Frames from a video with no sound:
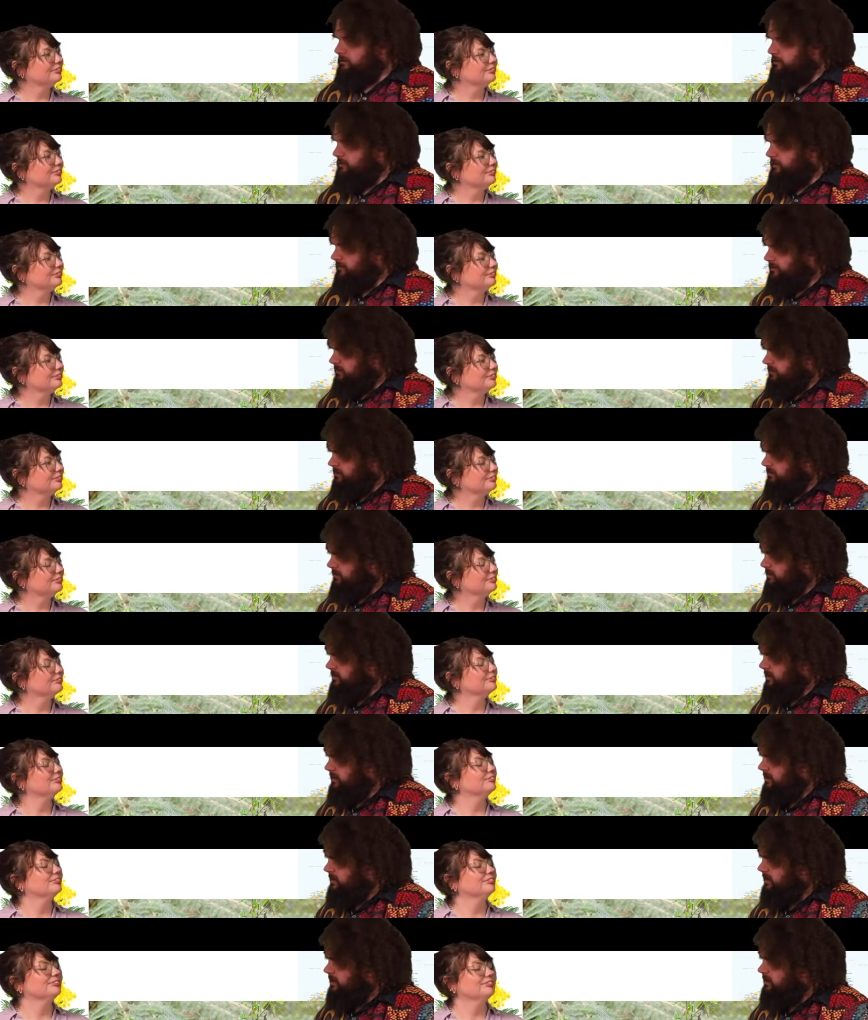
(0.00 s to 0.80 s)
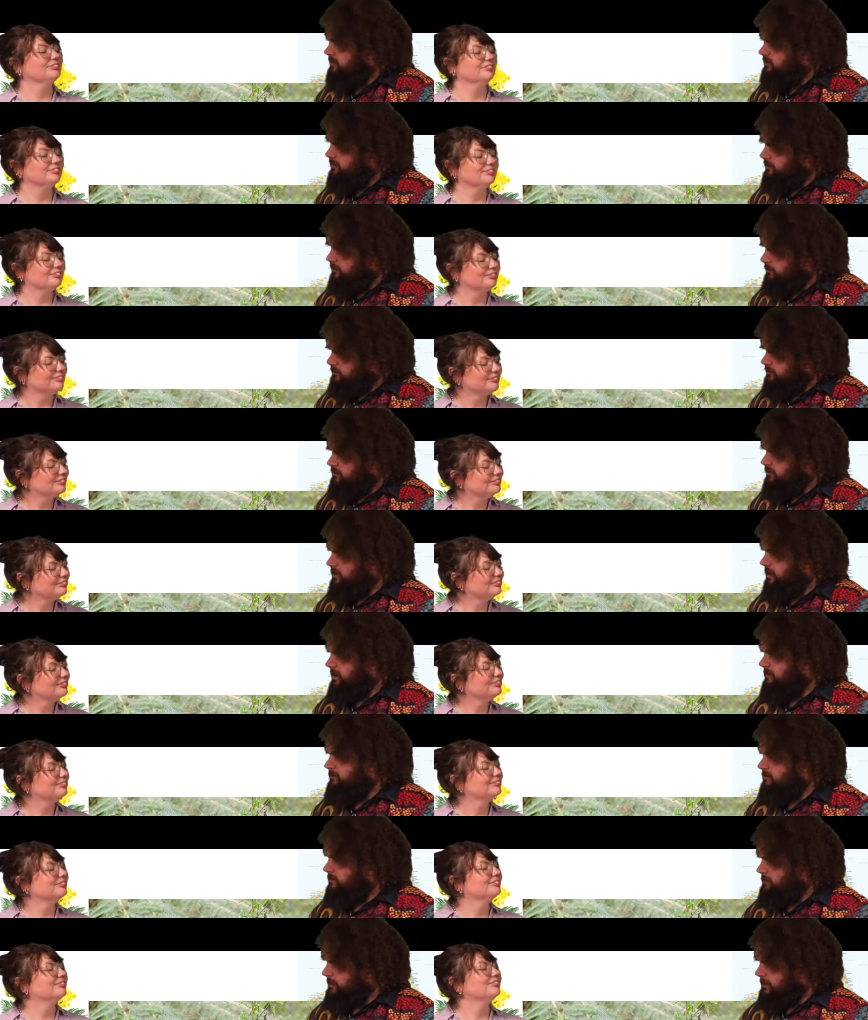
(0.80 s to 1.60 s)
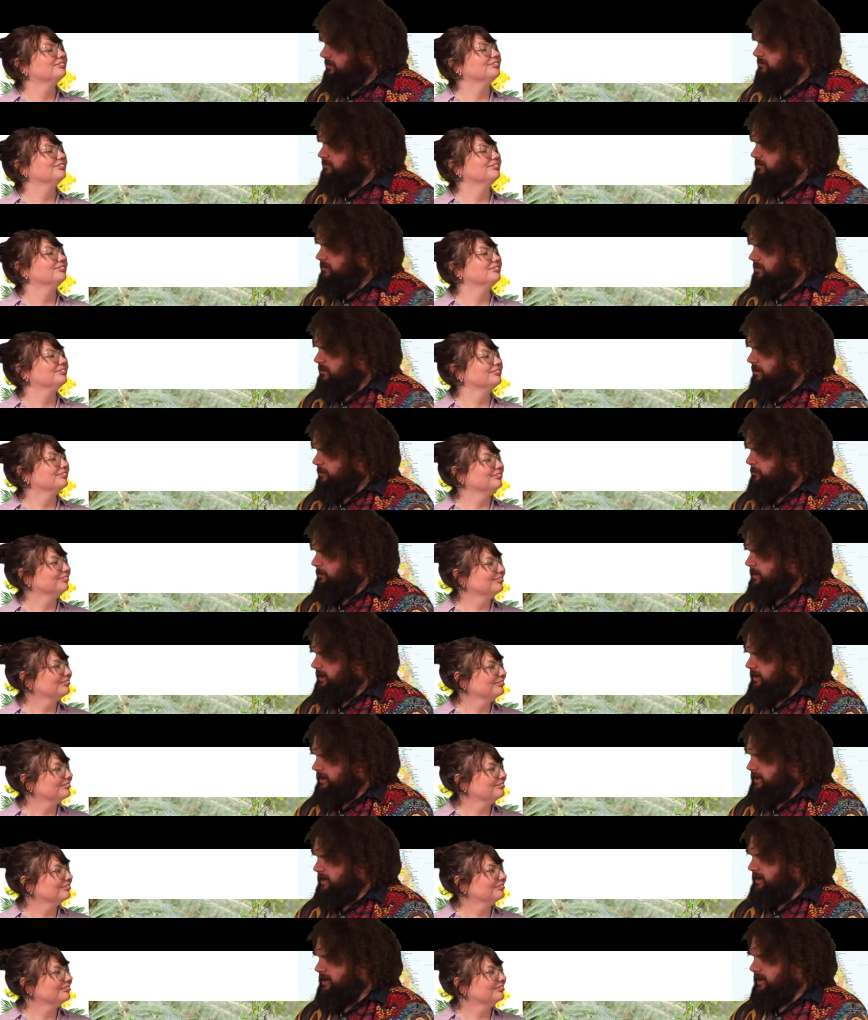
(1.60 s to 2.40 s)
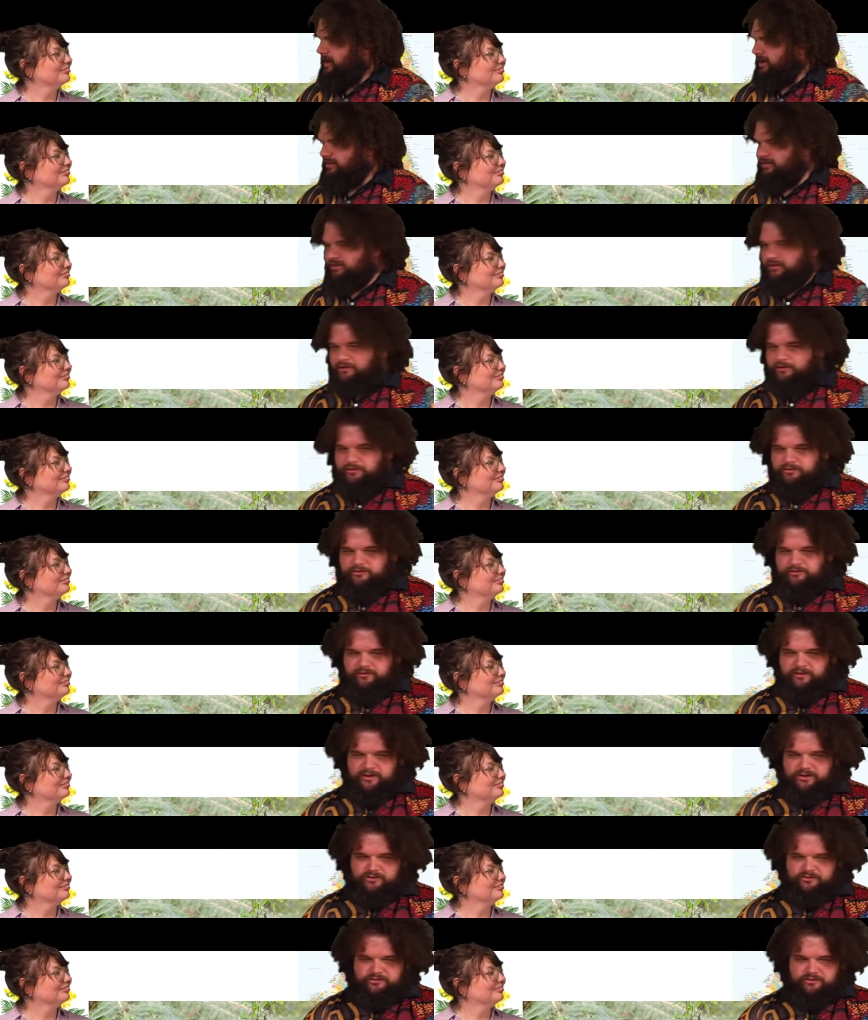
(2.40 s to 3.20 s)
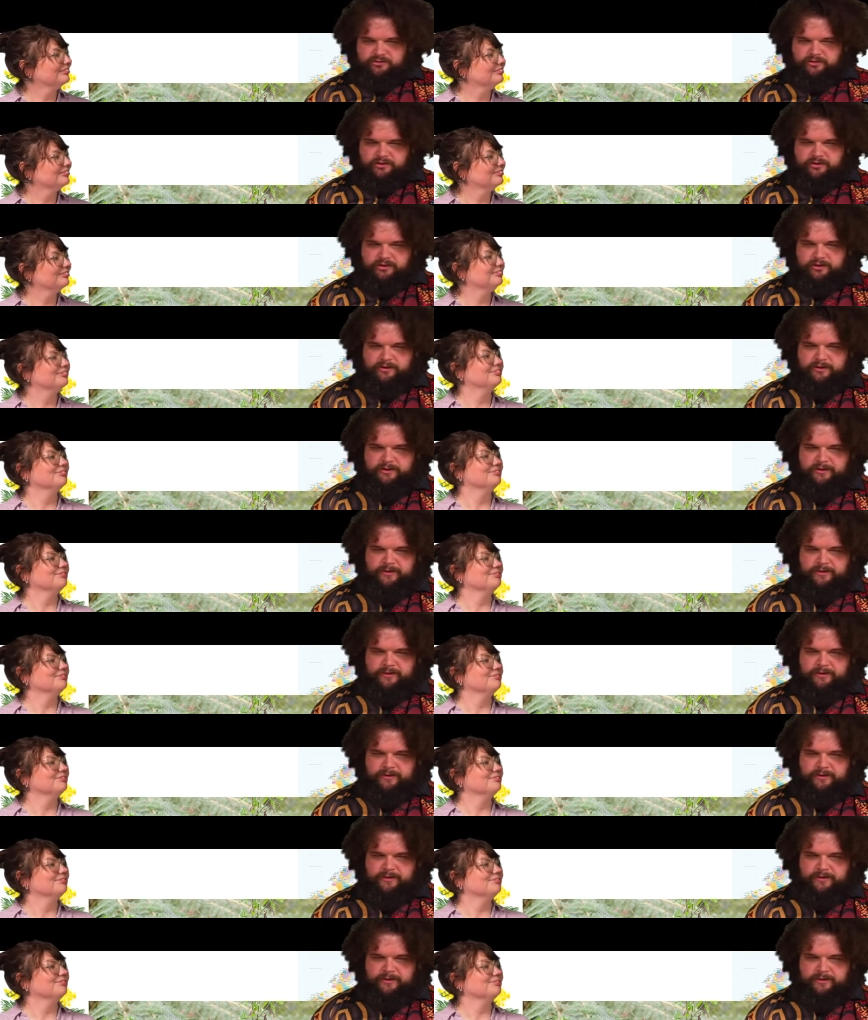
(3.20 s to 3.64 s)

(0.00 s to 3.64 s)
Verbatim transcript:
Speaker 1: rivers and that it's a good time to actually go out and hunt those fish.